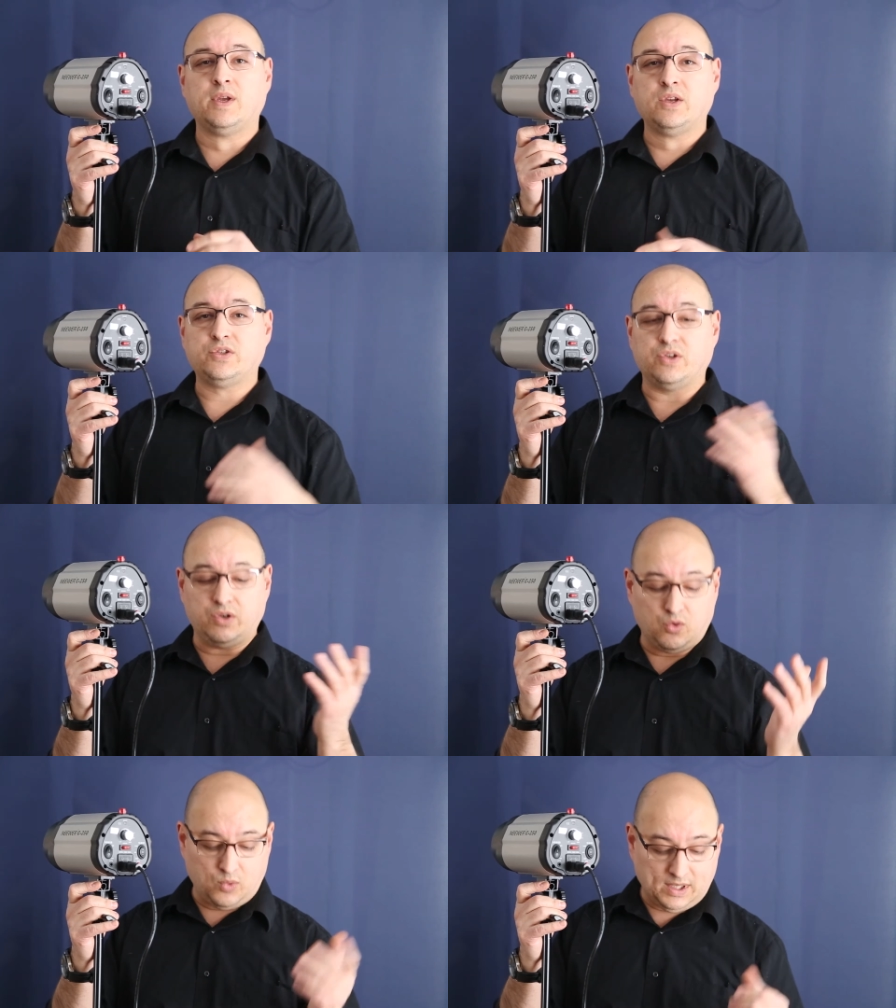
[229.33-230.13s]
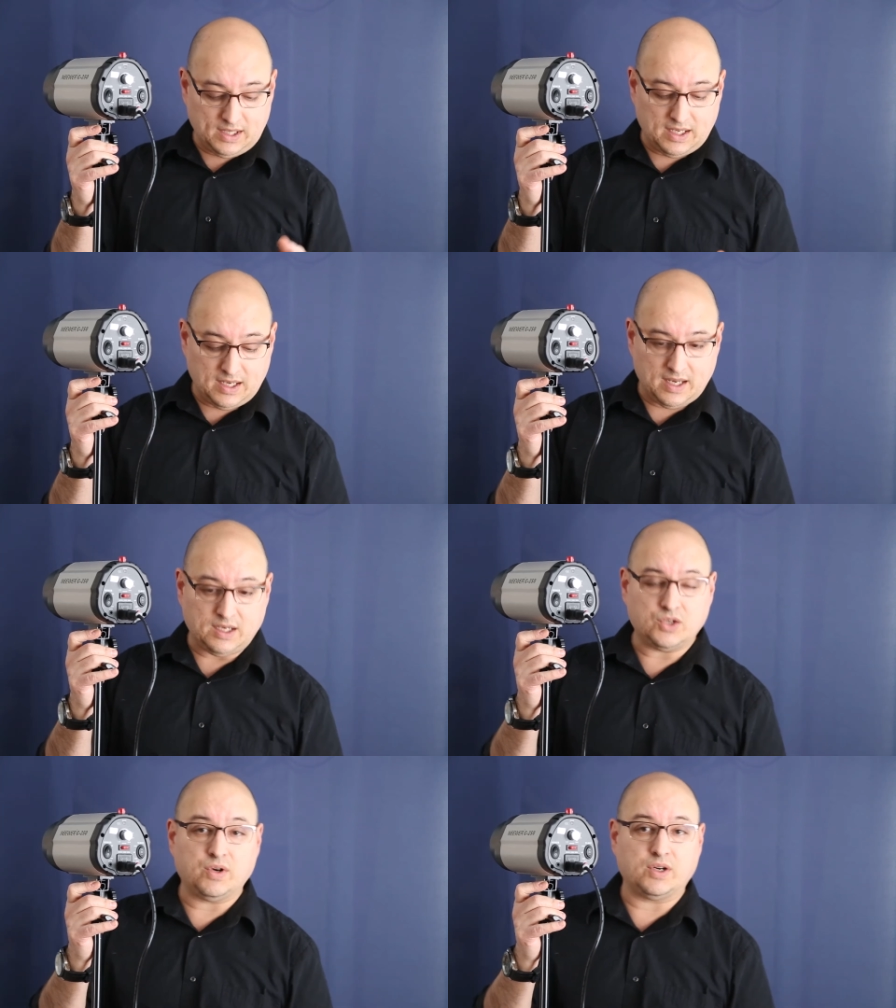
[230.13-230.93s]
So you don't really need
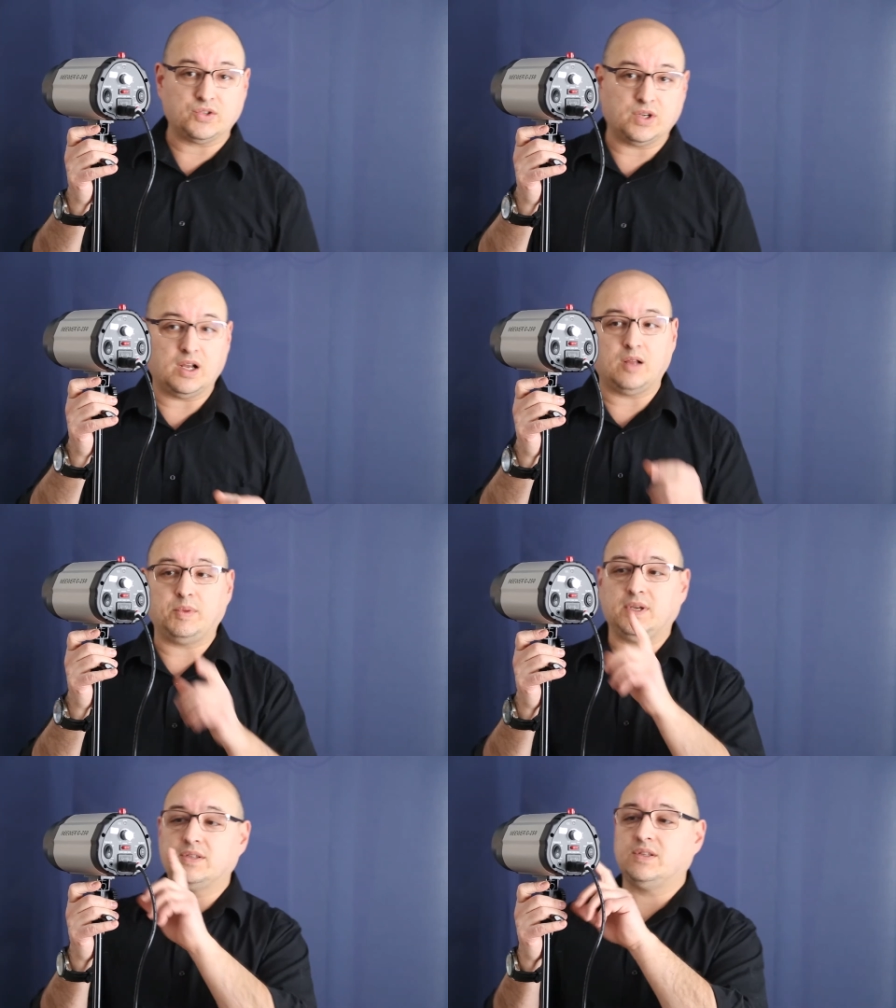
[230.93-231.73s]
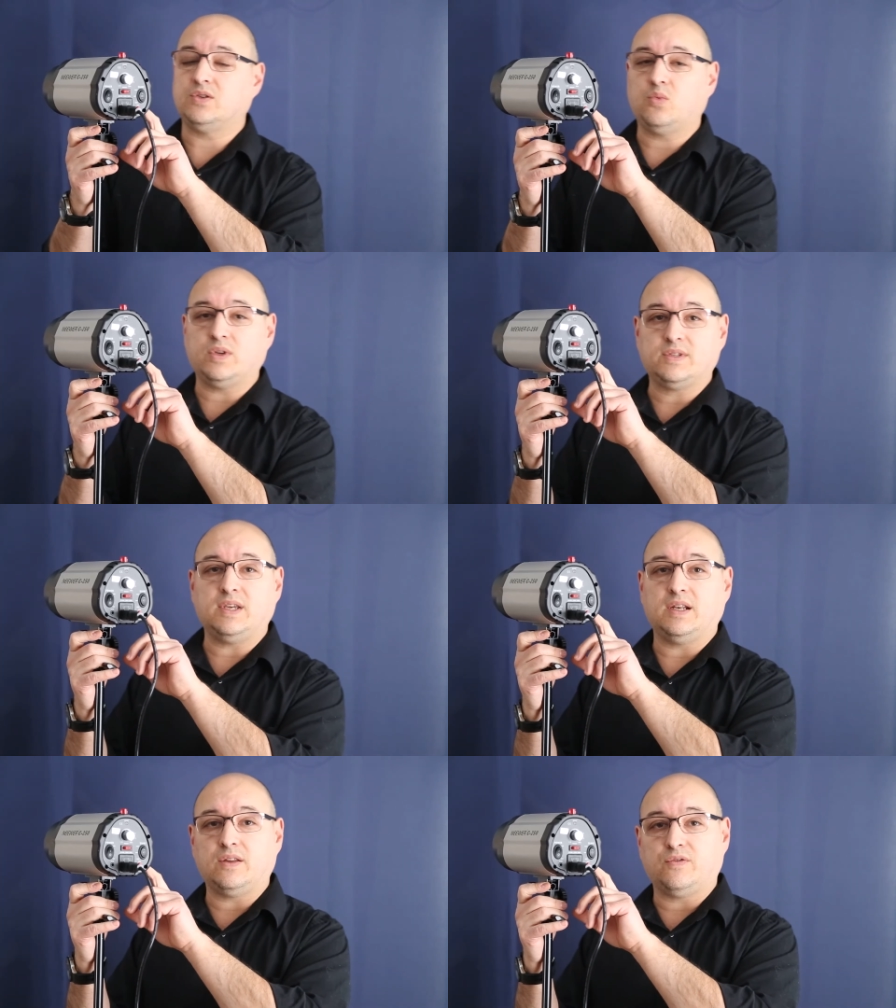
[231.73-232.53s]
any triggers at all because this will see
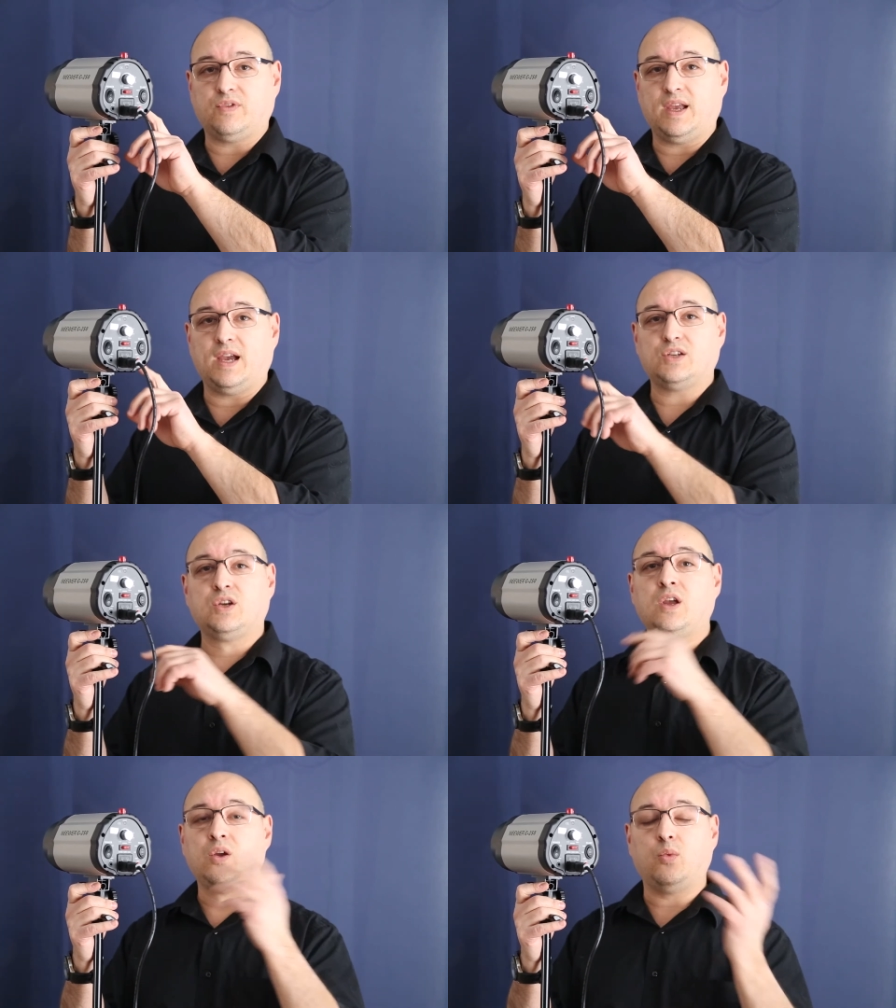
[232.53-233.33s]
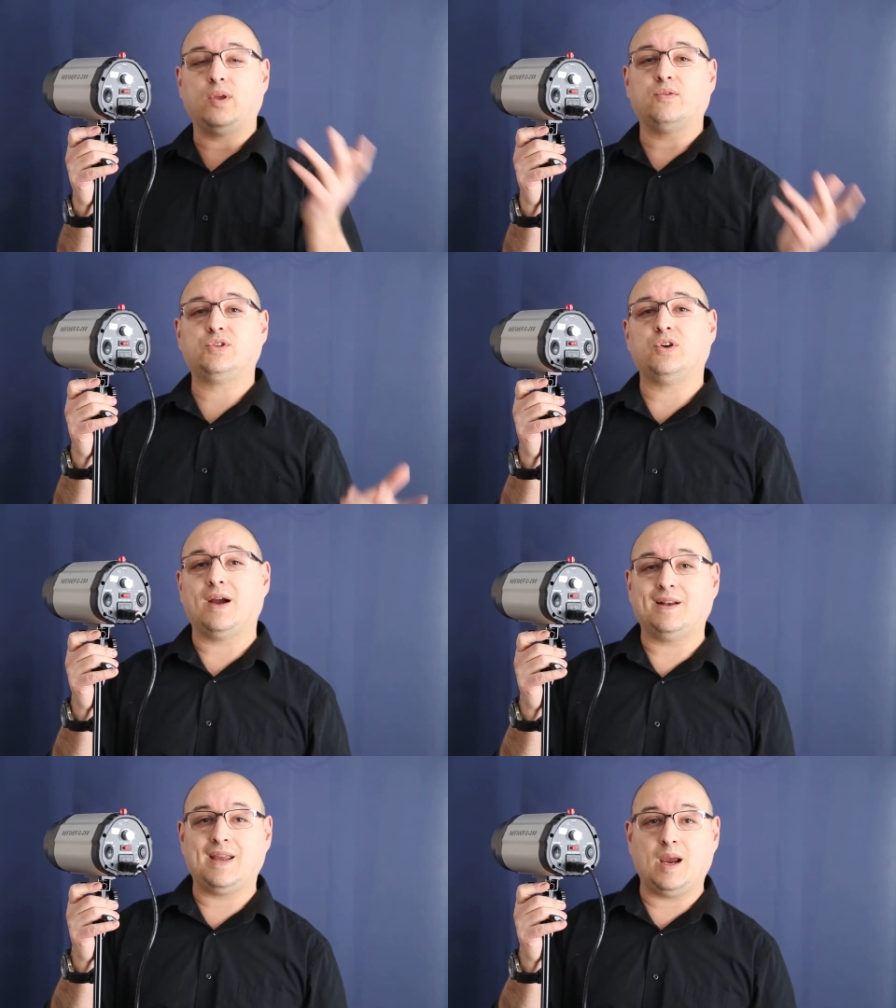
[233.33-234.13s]
another flash, whether it's your
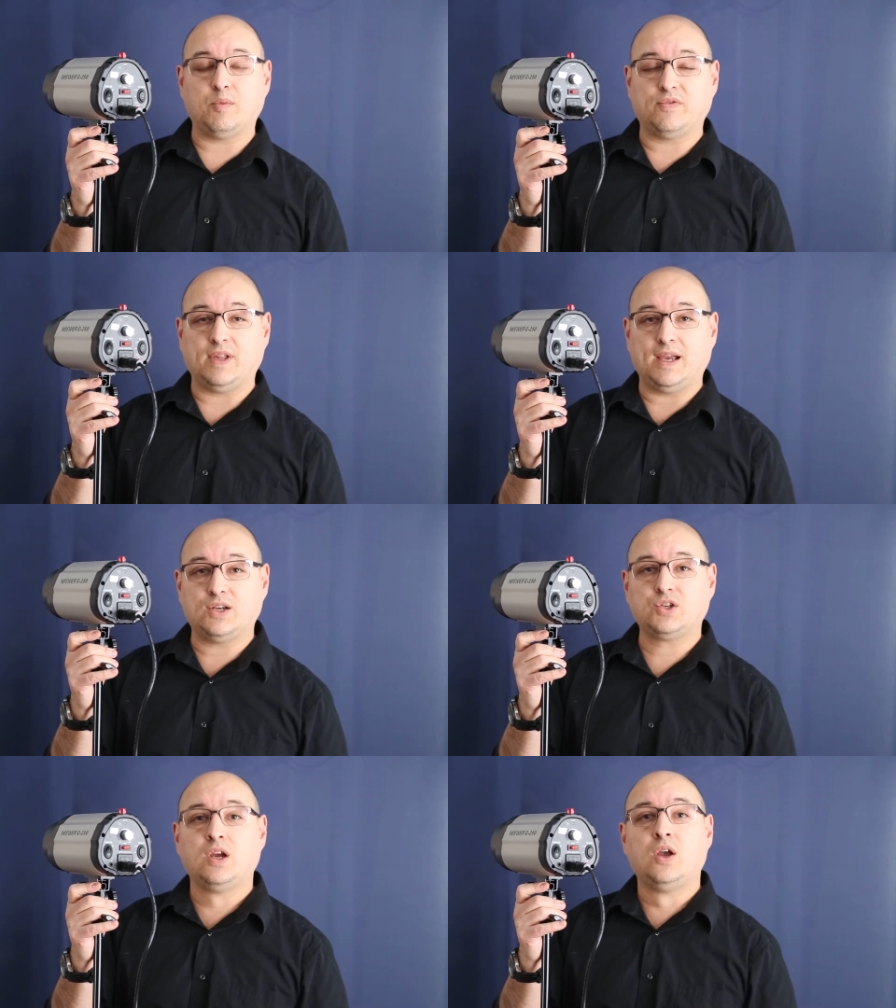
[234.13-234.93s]
on-camera flash